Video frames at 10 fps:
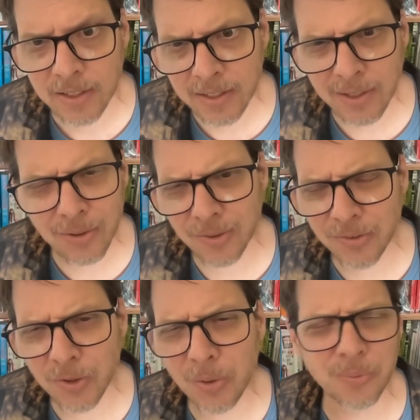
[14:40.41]
you know,
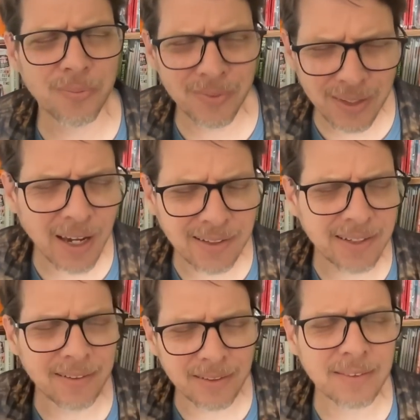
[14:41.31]
so the
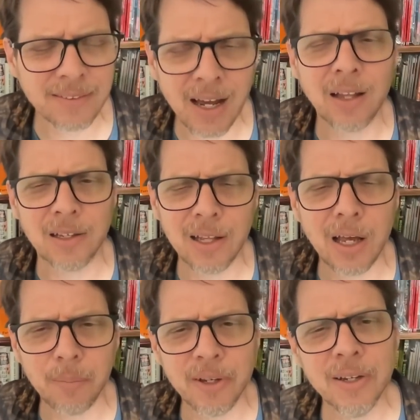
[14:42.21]
idea that the Dalai
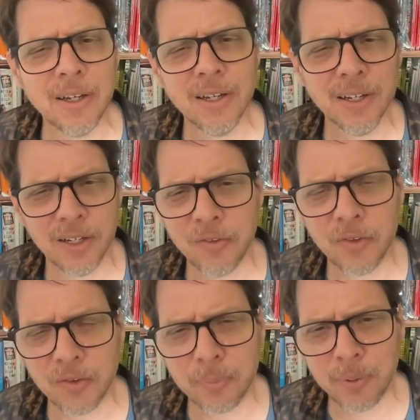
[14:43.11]
Lama is
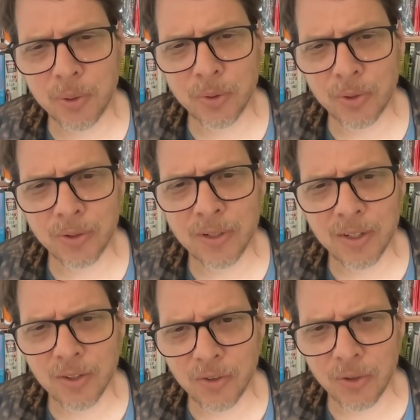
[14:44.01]
this pure
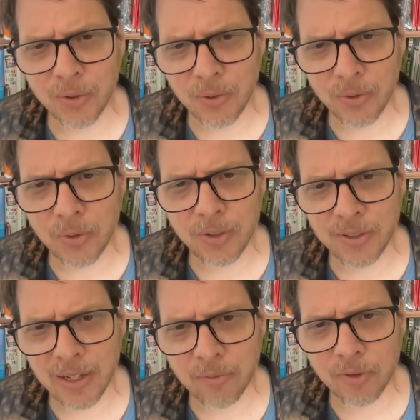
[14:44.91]
dude who
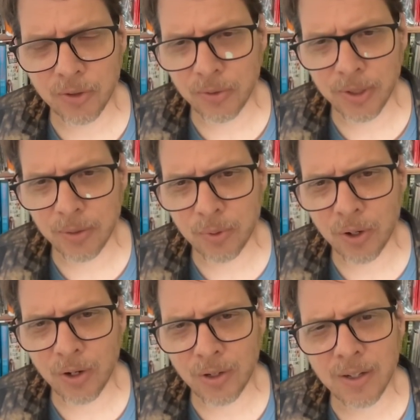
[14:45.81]
could never do any
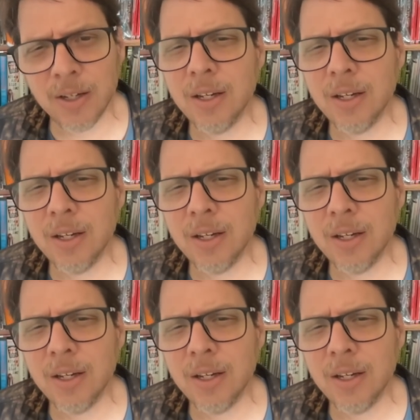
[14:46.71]
wrong,